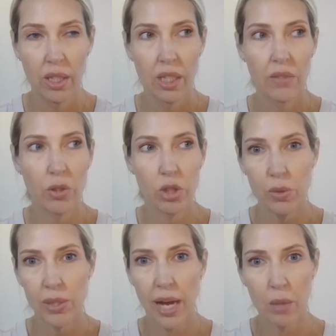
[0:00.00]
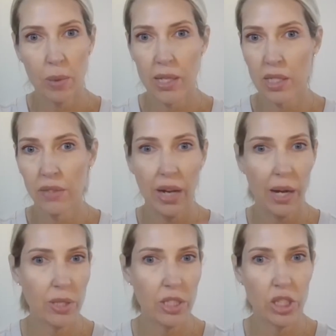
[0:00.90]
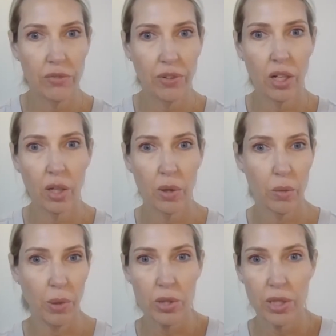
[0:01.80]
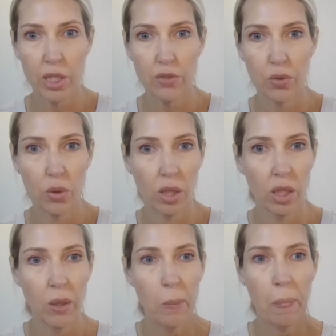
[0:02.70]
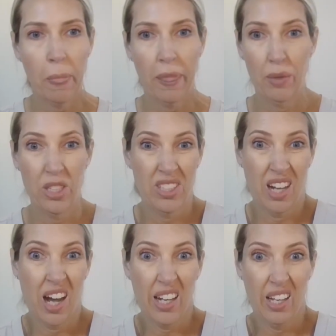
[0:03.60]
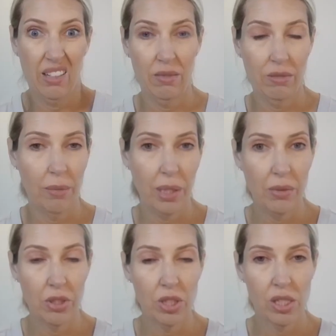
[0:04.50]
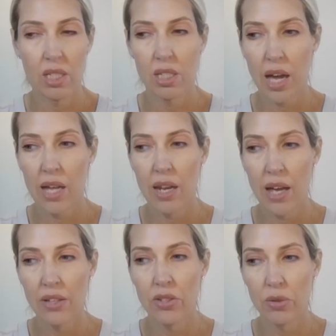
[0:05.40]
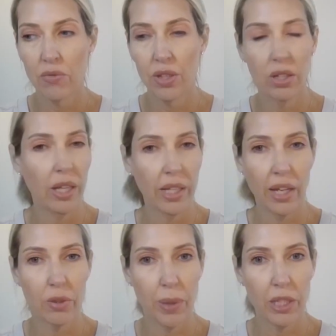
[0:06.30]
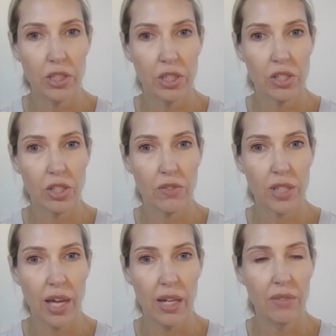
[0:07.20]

Even though she was ALK positive and I was EGFR, we were both stage 4. We just got it. I mean, it was just then I do feel like every patient deserves that.